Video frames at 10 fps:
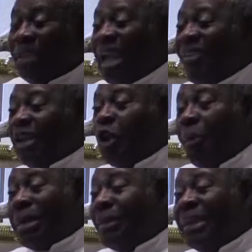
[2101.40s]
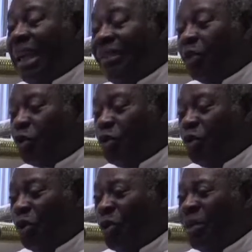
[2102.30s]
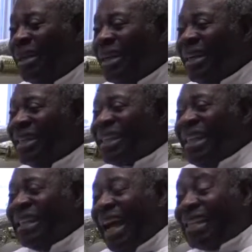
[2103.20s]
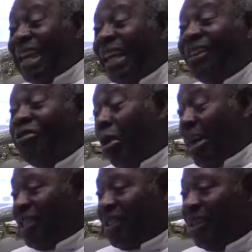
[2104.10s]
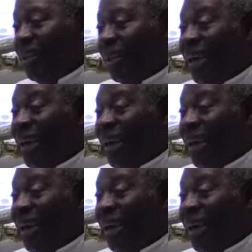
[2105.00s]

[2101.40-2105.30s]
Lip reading: whatever job has been given to you, see it as a grace.